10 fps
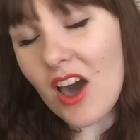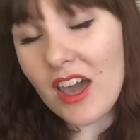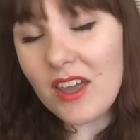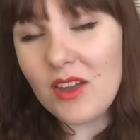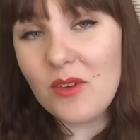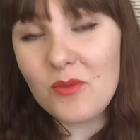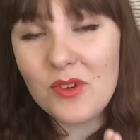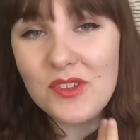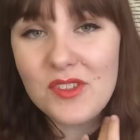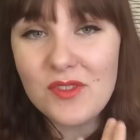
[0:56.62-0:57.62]
I
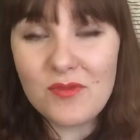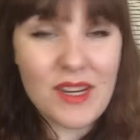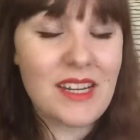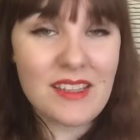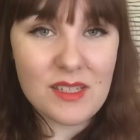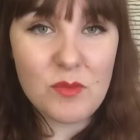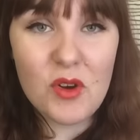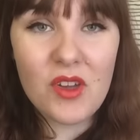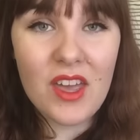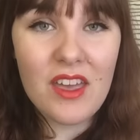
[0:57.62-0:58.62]
was reading this
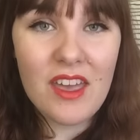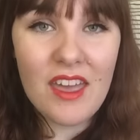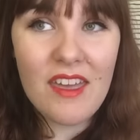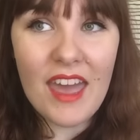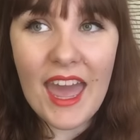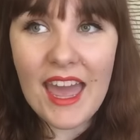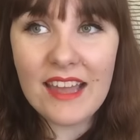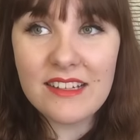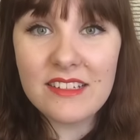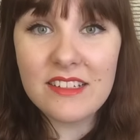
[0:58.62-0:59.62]
book
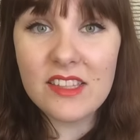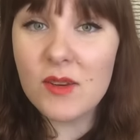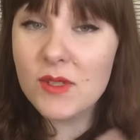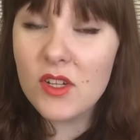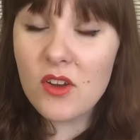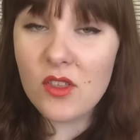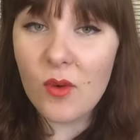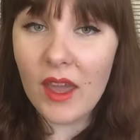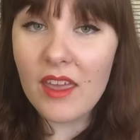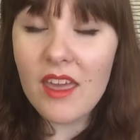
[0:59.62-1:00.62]
and there was an
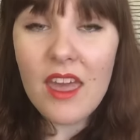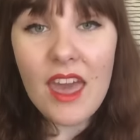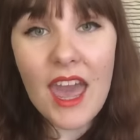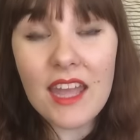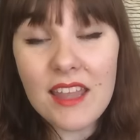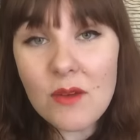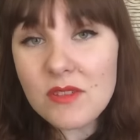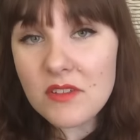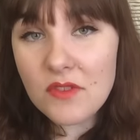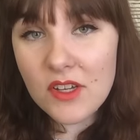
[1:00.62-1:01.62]
earthquake, and that
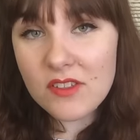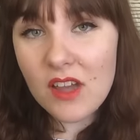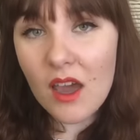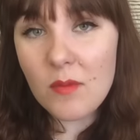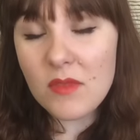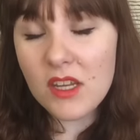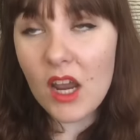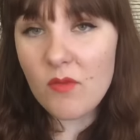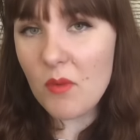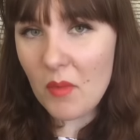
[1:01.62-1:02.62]
was the first time that
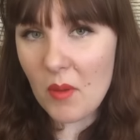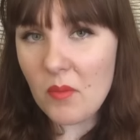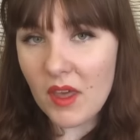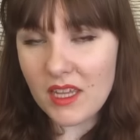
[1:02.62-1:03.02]
I remember